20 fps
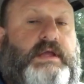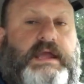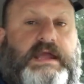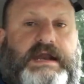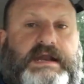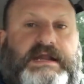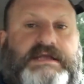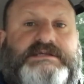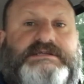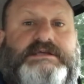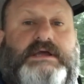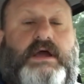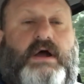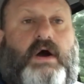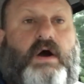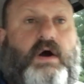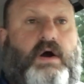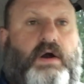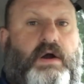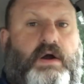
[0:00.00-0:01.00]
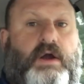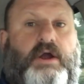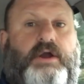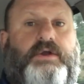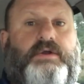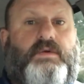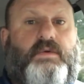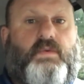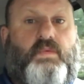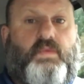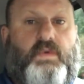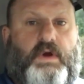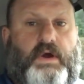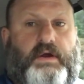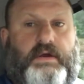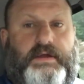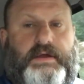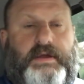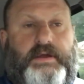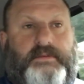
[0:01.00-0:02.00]
It is hard
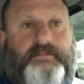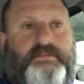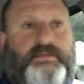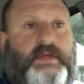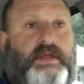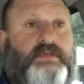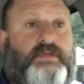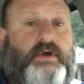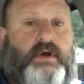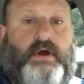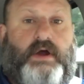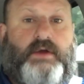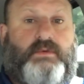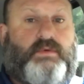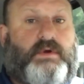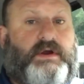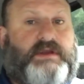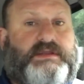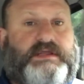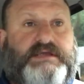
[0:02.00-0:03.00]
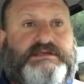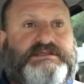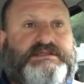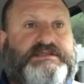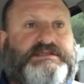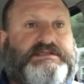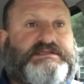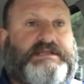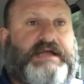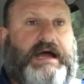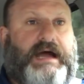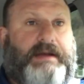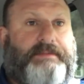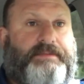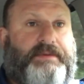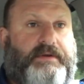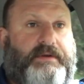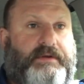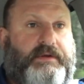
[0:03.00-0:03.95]
work. The hard work doesn't stop.